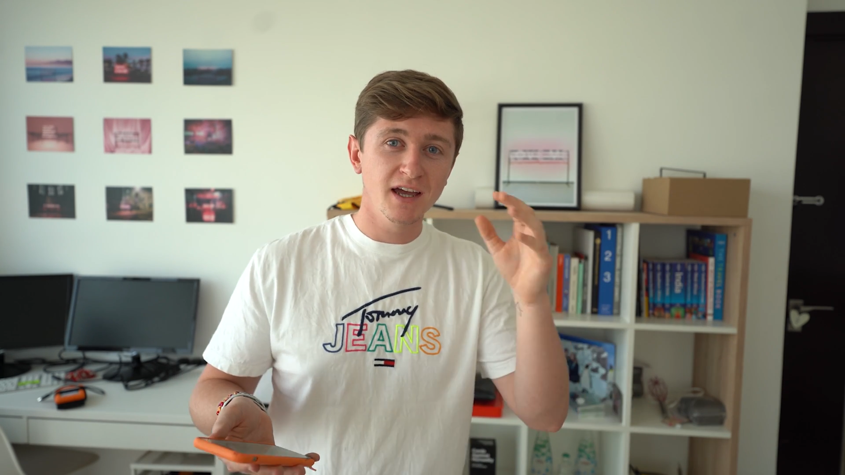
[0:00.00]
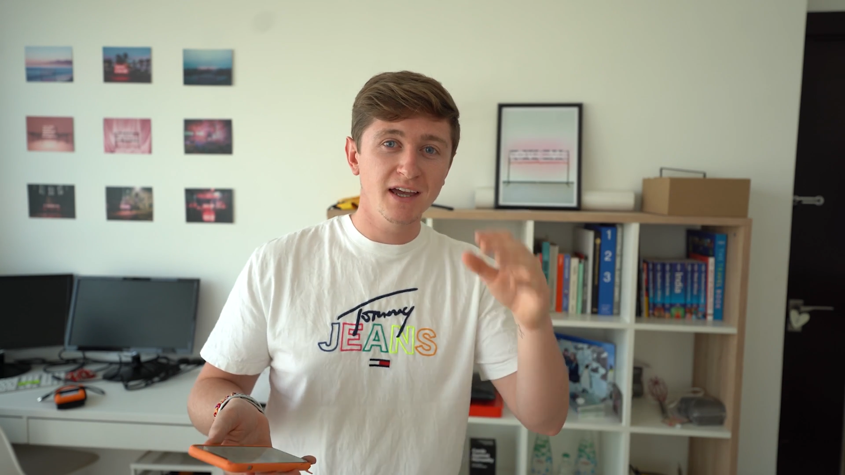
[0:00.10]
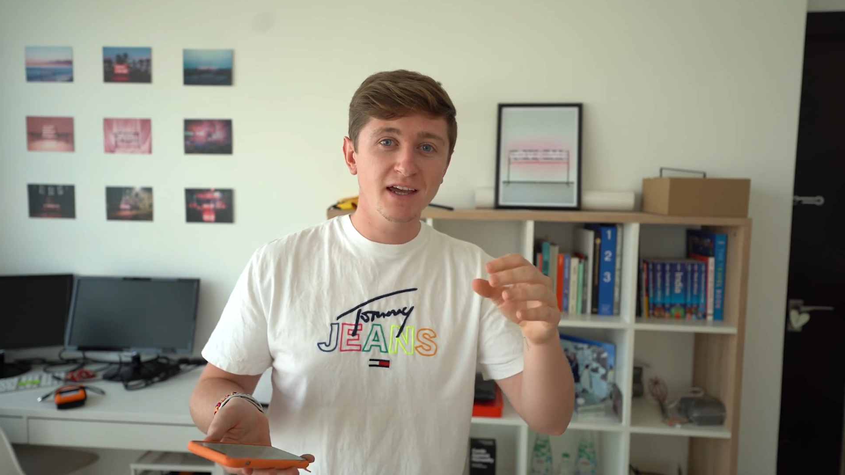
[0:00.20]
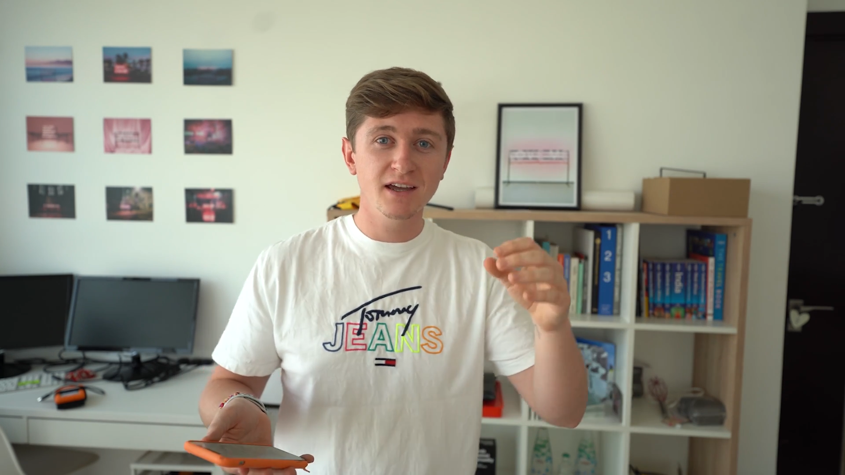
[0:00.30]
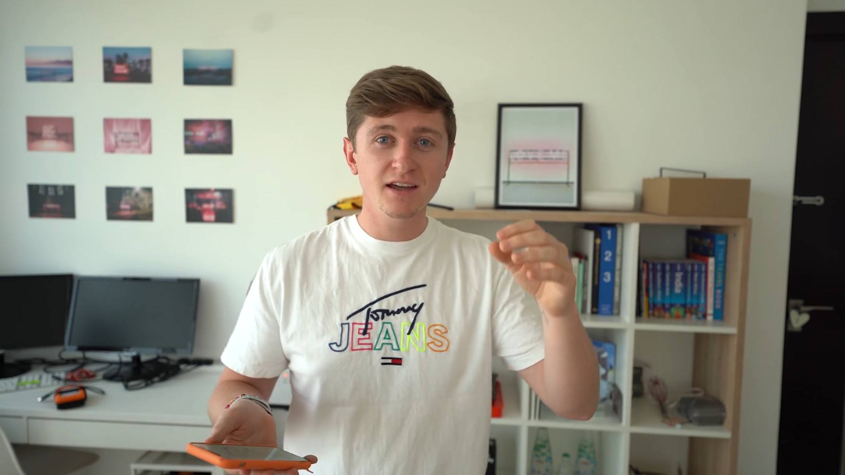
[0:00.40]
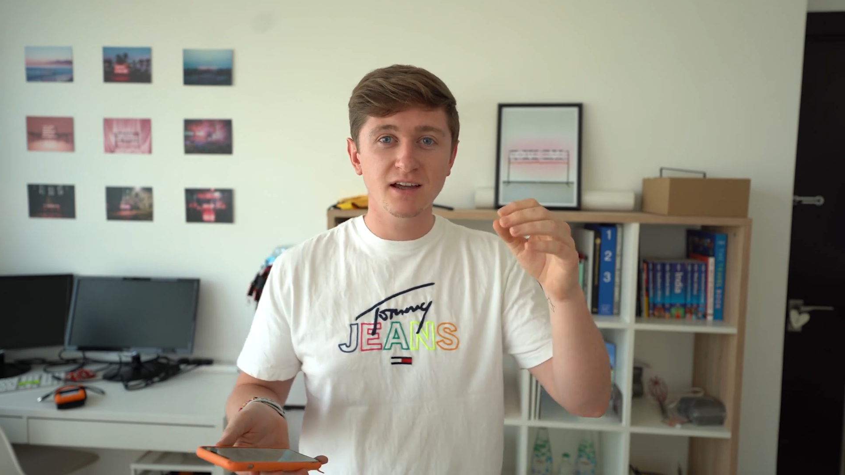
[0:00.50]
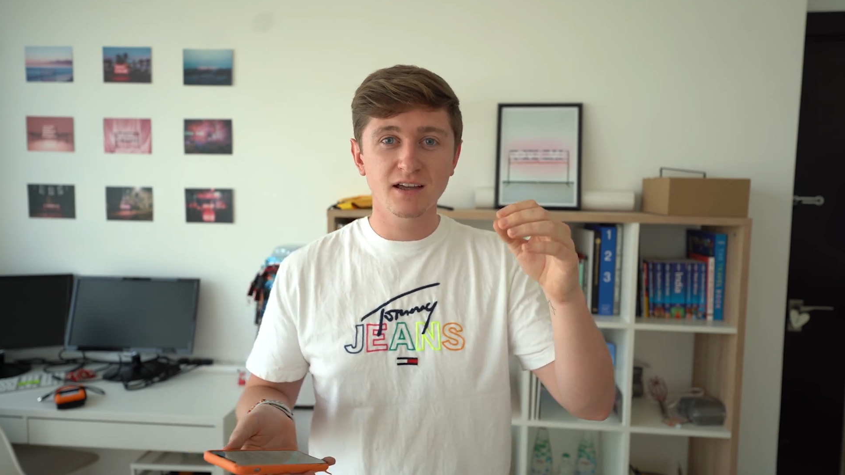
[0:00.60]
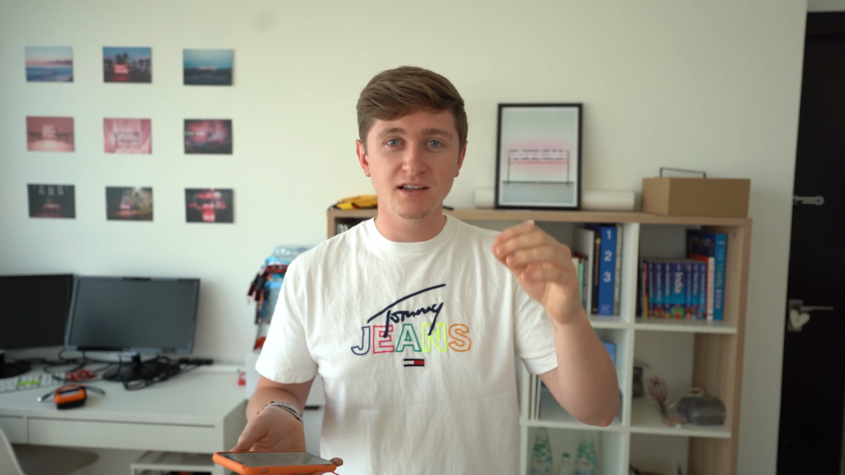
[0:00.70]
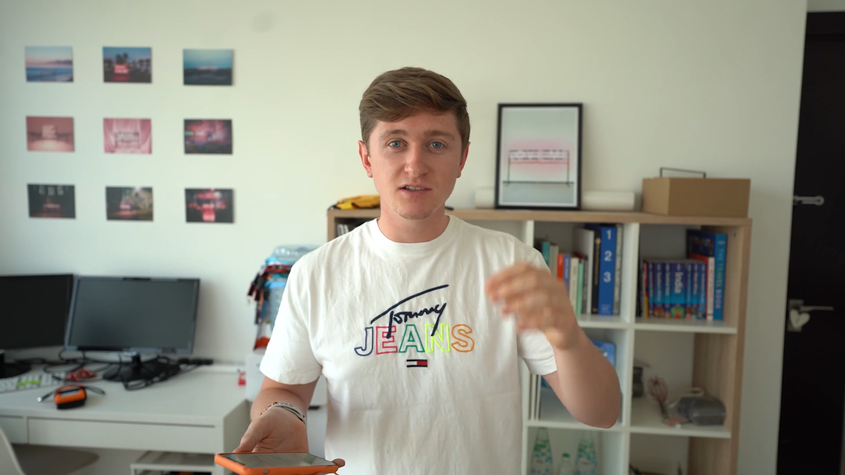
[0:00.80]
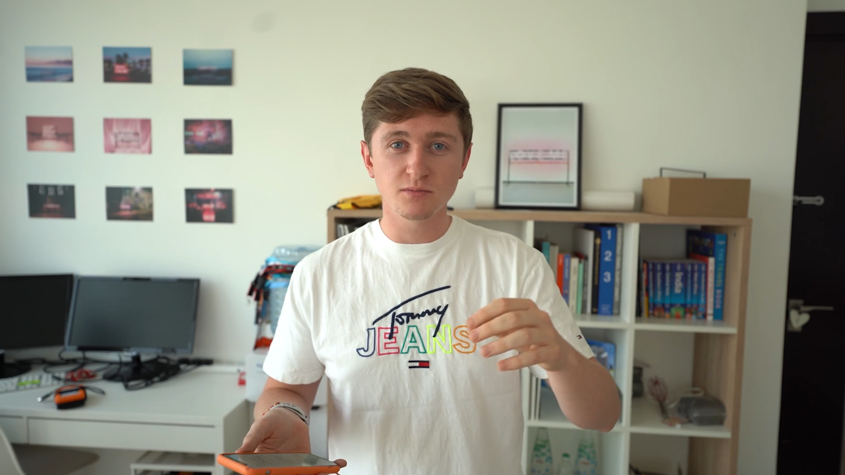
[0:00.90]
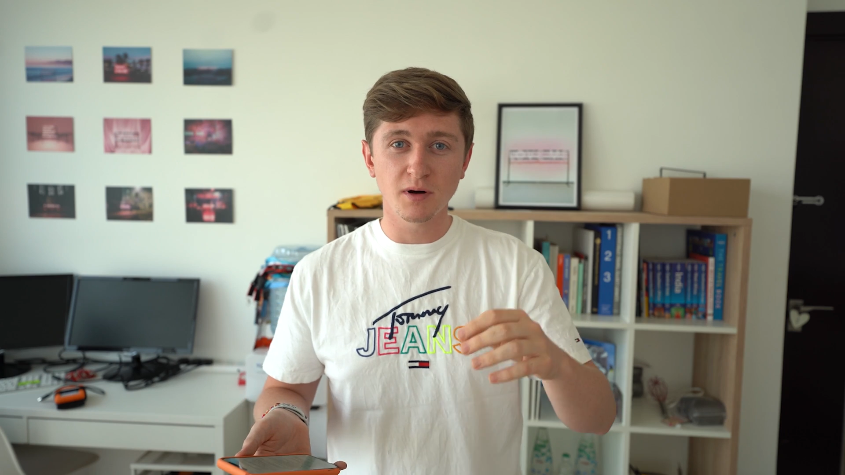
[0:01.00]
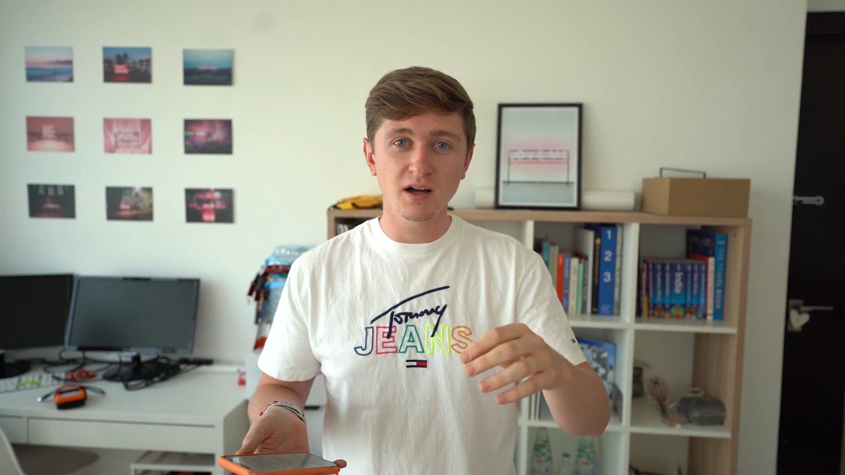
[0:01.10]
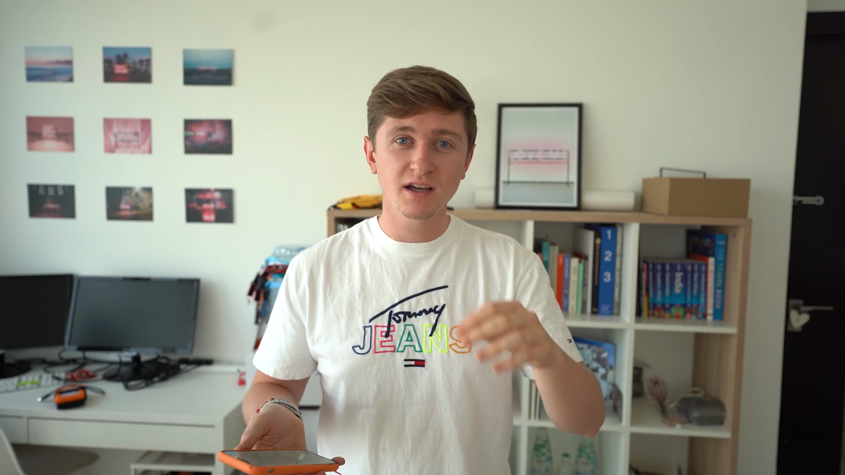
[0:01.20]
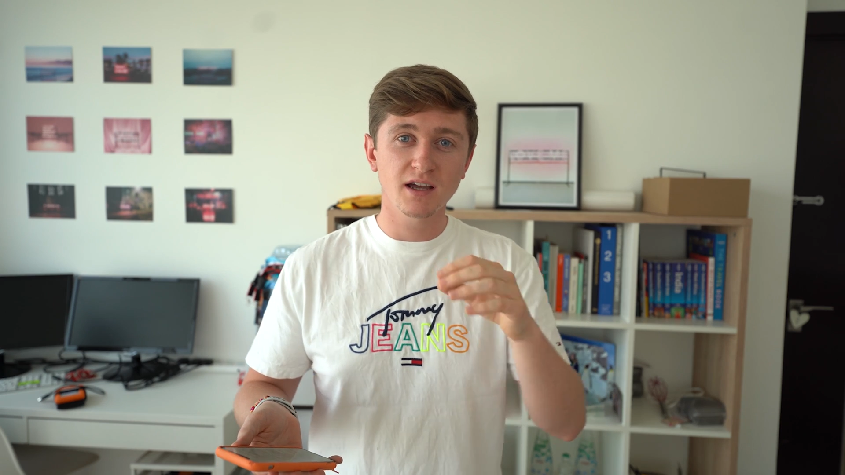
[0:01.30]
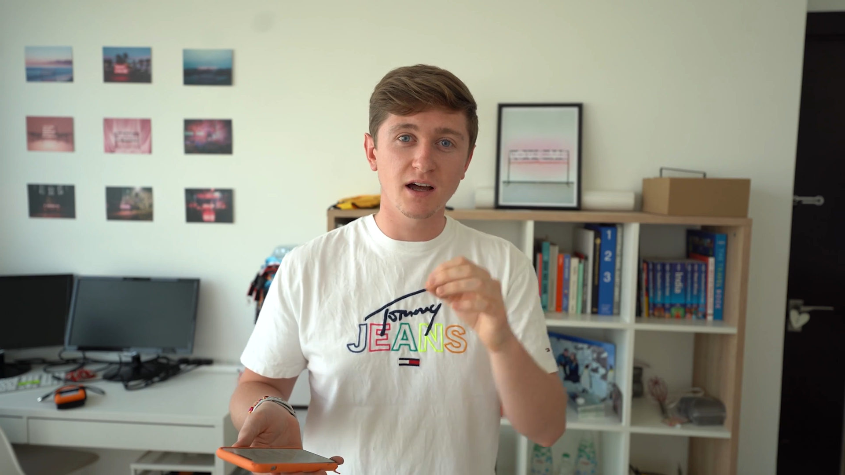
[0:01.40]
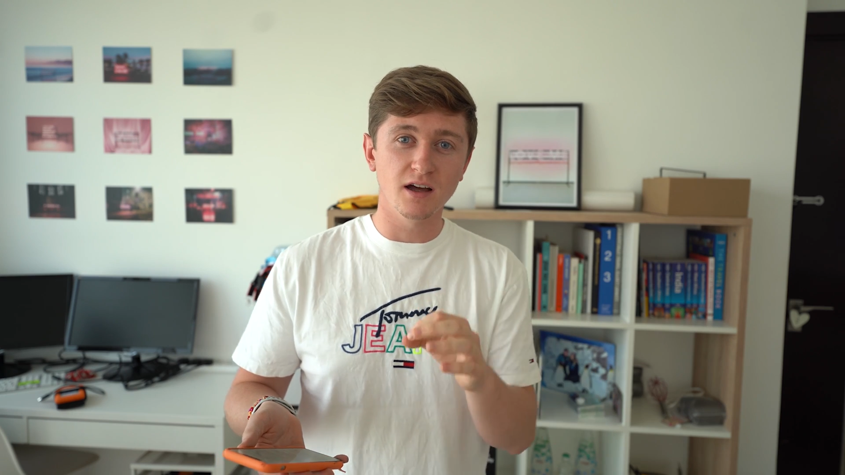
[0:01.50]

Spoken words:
Here in Dubai,